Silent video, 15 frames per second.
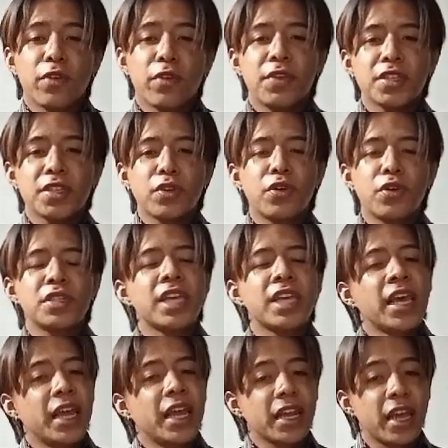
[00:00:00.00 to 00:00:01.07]
of discourse
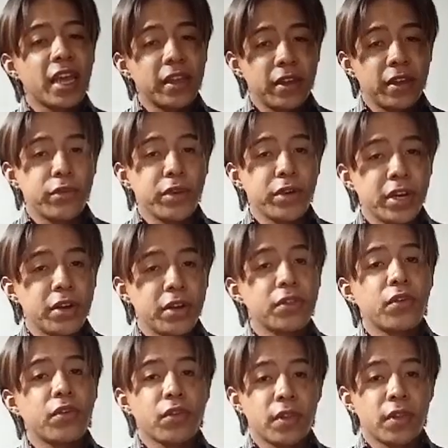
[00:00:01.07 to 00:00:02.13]
and guide the reader
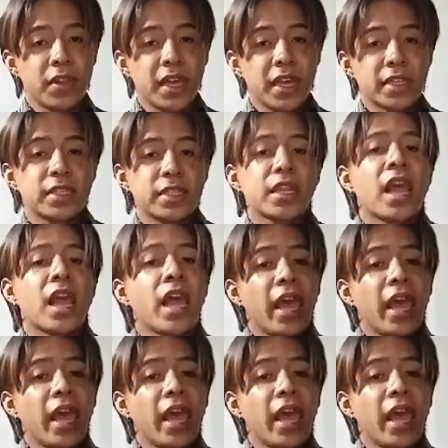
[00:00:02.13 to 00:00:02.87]
through the text,